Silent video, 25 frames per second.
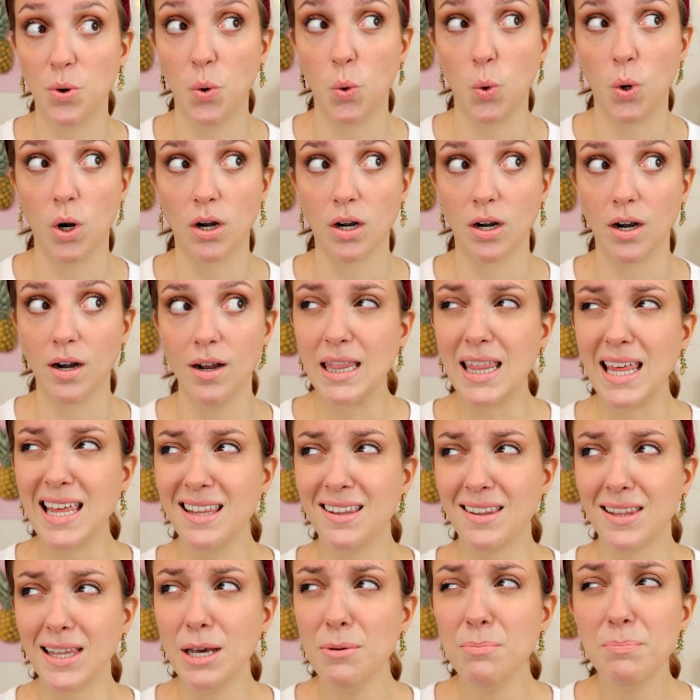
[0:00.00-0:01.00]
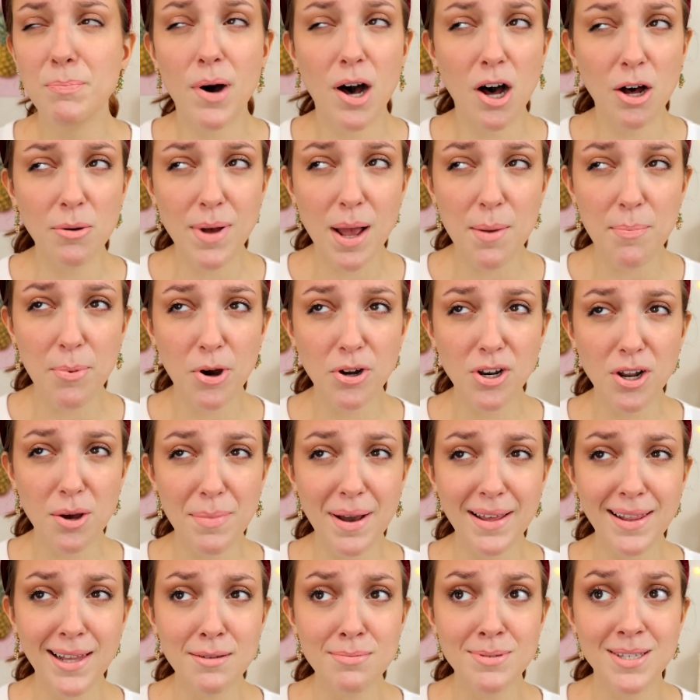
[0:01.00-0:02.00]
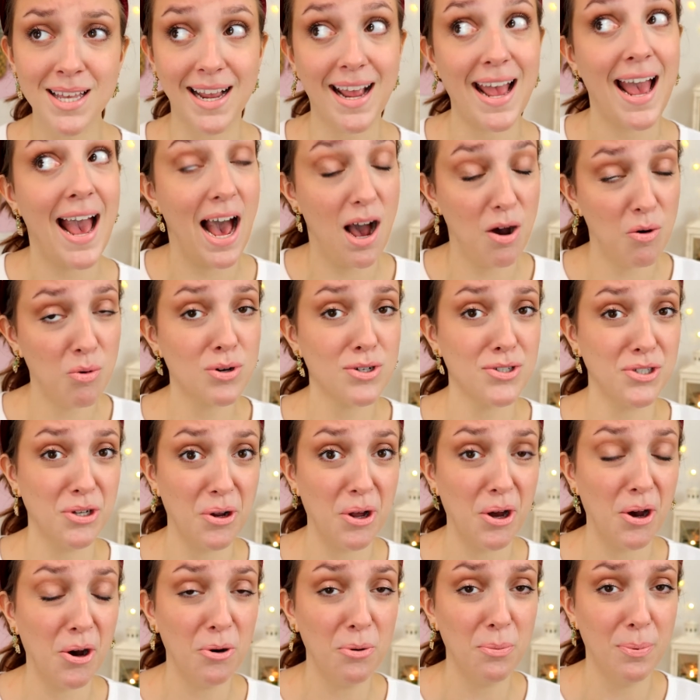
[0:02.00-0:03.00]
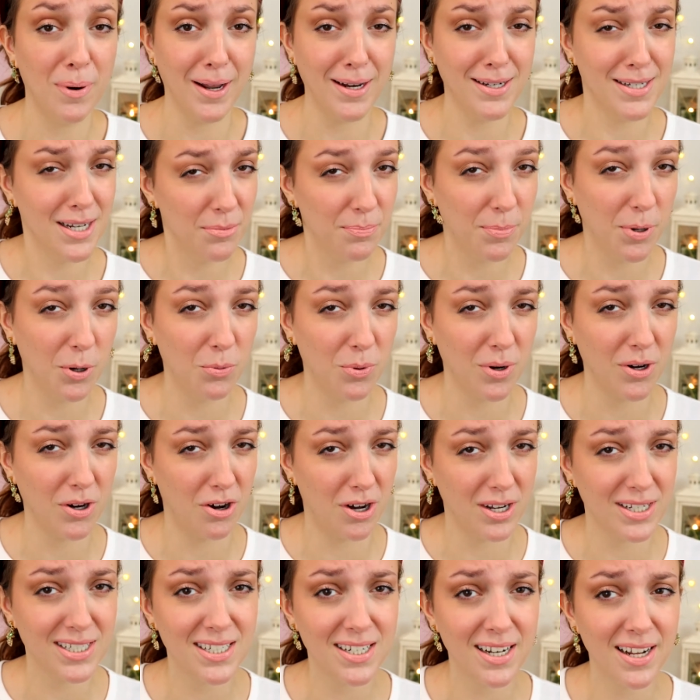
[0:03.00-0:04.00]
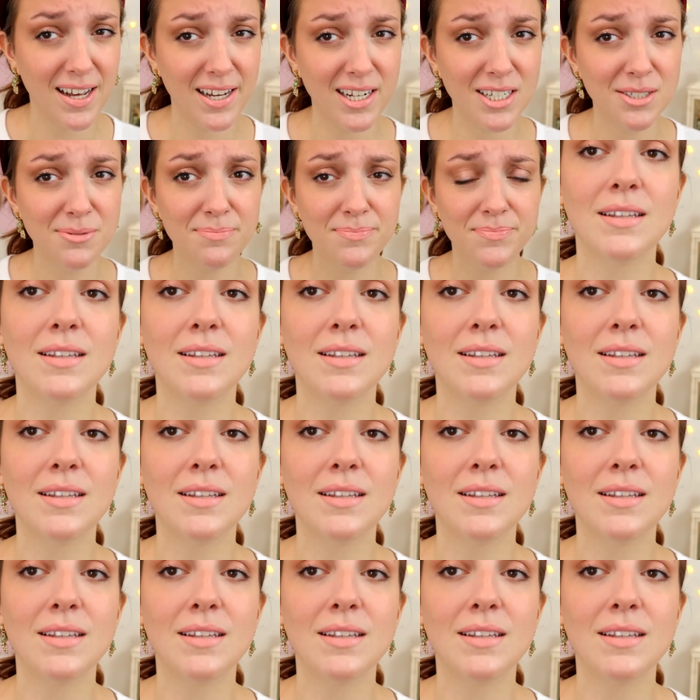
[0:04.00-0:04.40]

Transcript: or the lip balm I put on my lips like hours ago, but I did put one on today,